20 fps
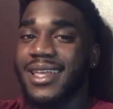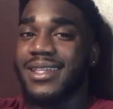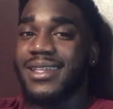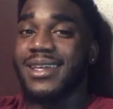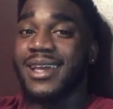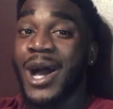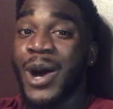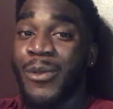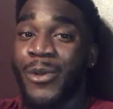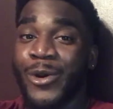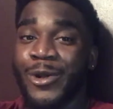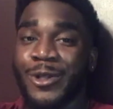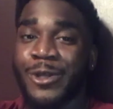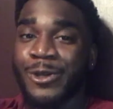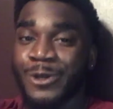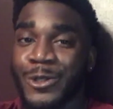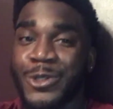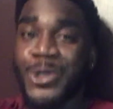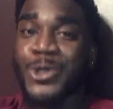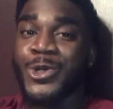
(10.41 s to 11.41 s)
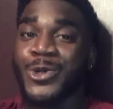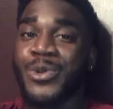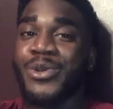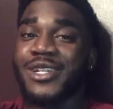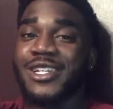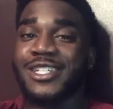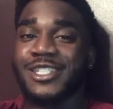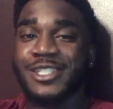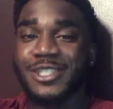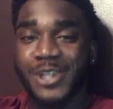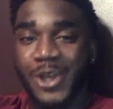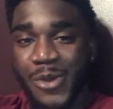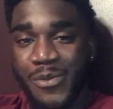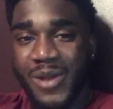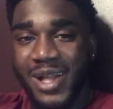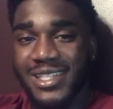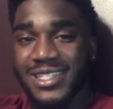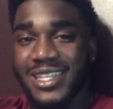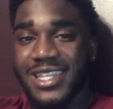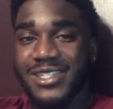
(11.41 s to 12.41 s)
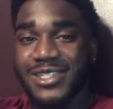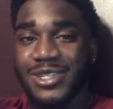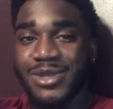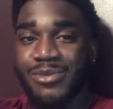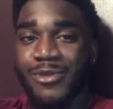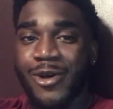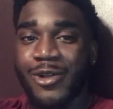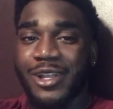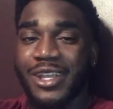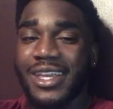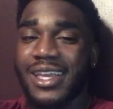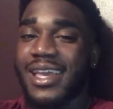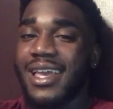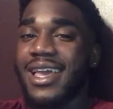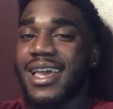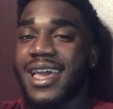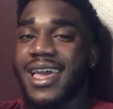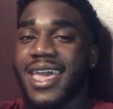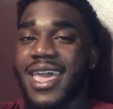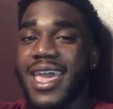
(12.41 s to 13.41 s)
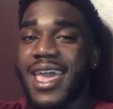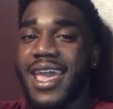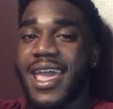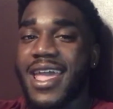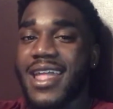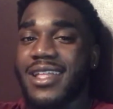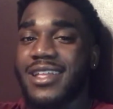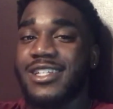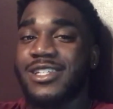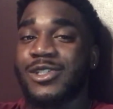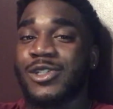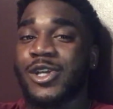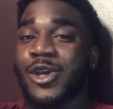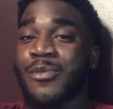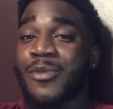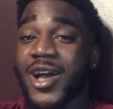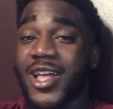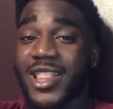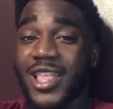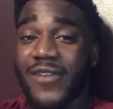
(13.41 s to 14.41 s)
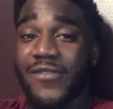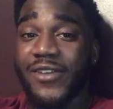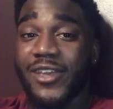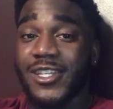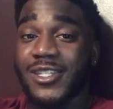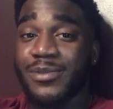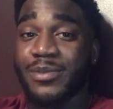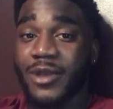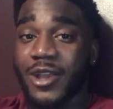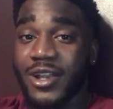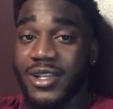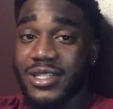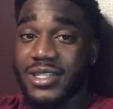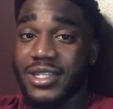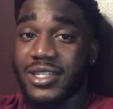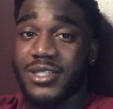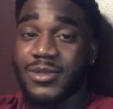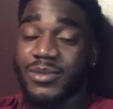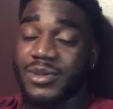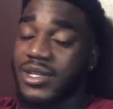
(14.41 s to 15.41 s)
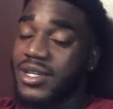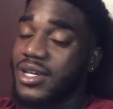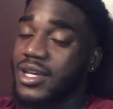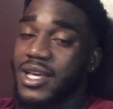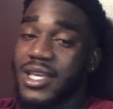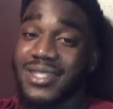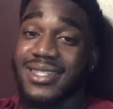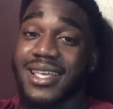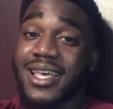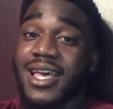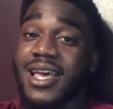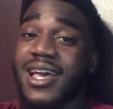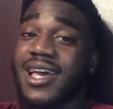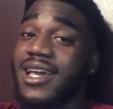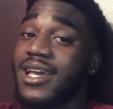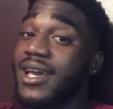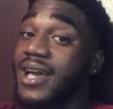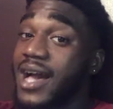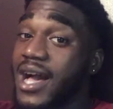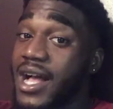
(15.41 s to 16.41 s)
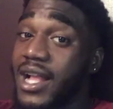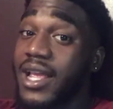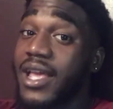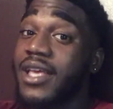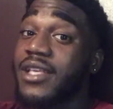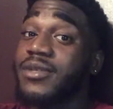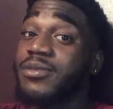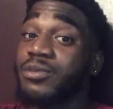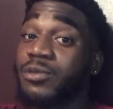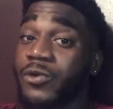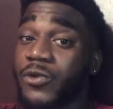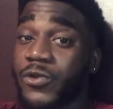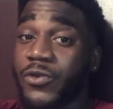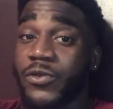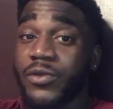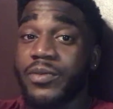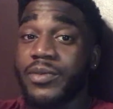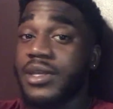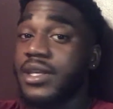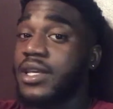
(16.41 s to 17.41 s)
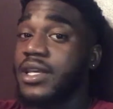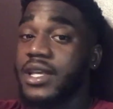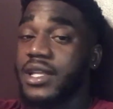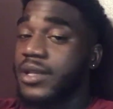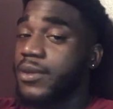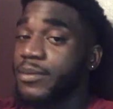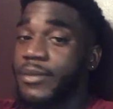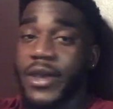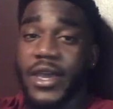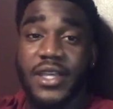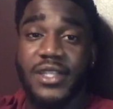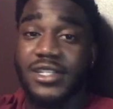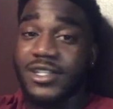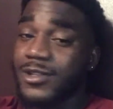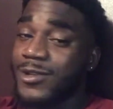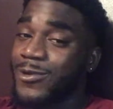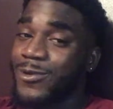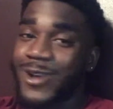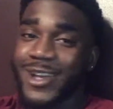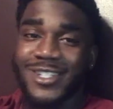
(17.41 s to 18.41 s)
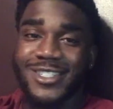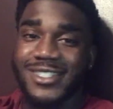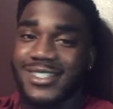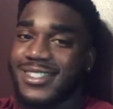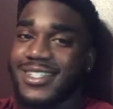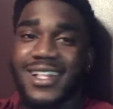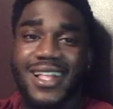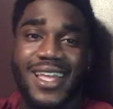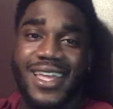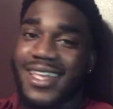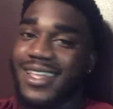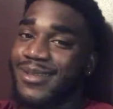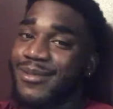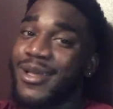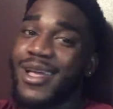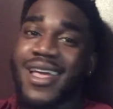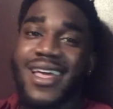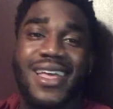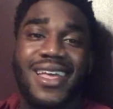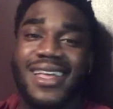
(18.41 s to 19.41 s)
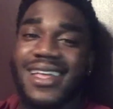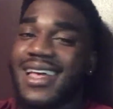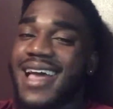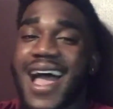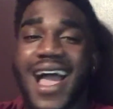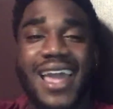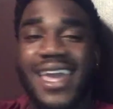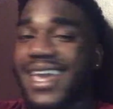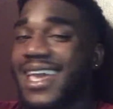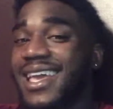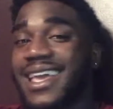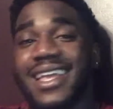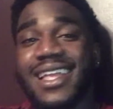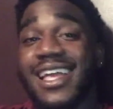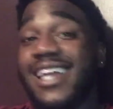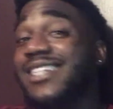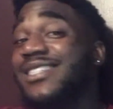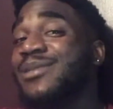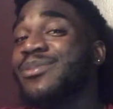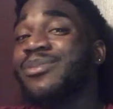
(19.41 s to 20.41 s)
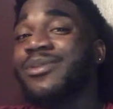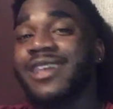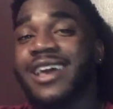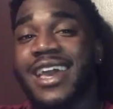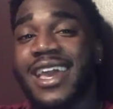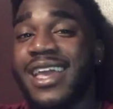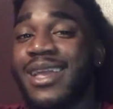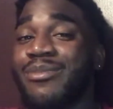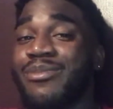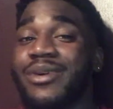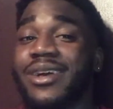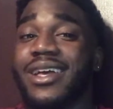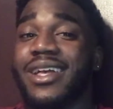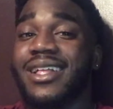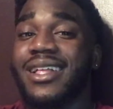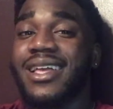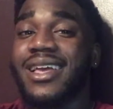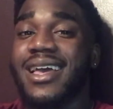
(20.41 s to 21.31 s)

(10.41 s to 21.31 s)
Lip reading: come on YouTube and to share my testimony and to share my life experiences because God has moved me in amazing directions that I can't explain. But